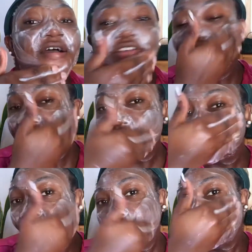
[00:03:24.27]
just
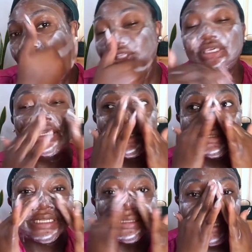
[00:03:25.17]
for the
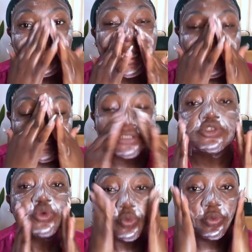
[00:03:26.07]
salicylic acid
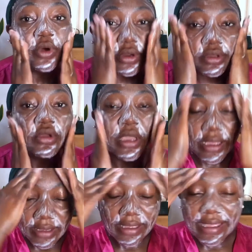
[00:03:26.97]
to work,
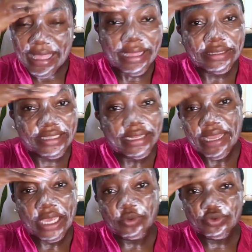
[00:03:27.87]
and then
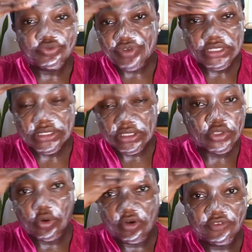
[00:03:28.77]
I would rinse it
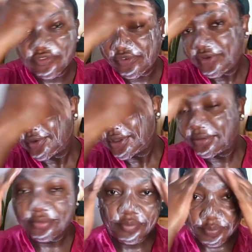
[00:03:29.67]
off
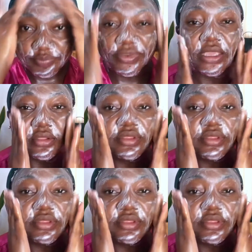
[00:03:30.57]
in the